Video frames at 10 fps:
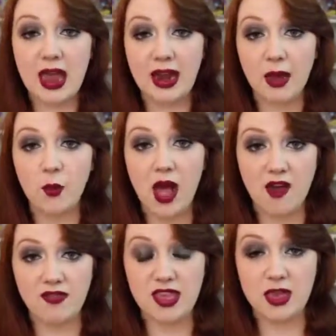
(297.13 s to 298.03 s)
and I will
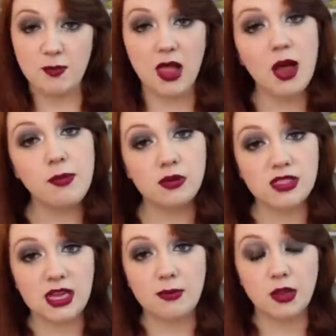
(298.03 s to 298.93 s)
have the blog
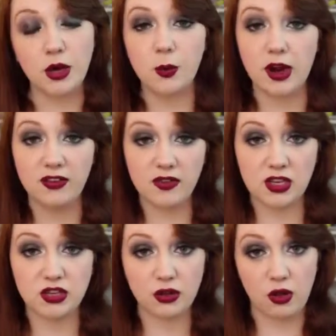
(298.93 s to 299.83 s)
post down below where I
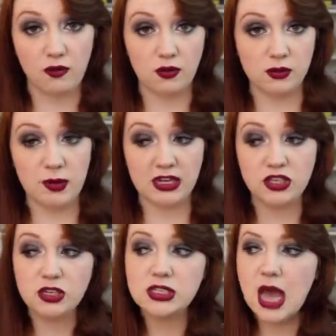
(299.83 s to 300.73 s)
featured all of those
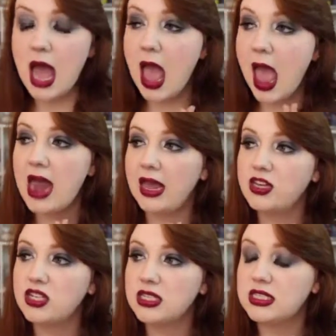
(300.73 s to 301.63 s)
pictures, and
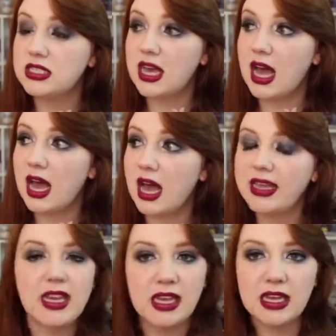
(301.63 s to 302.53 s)
I
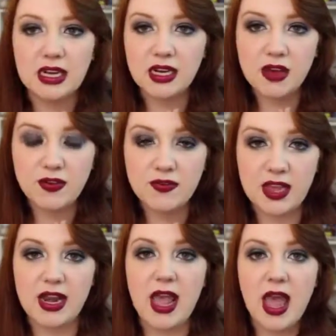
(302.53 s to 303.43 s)
can't get enough of
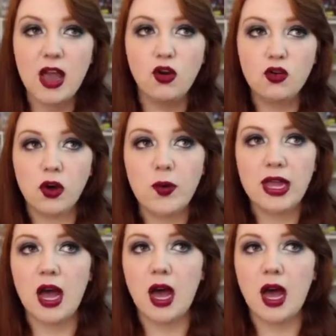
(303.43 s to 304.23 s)
it. Growing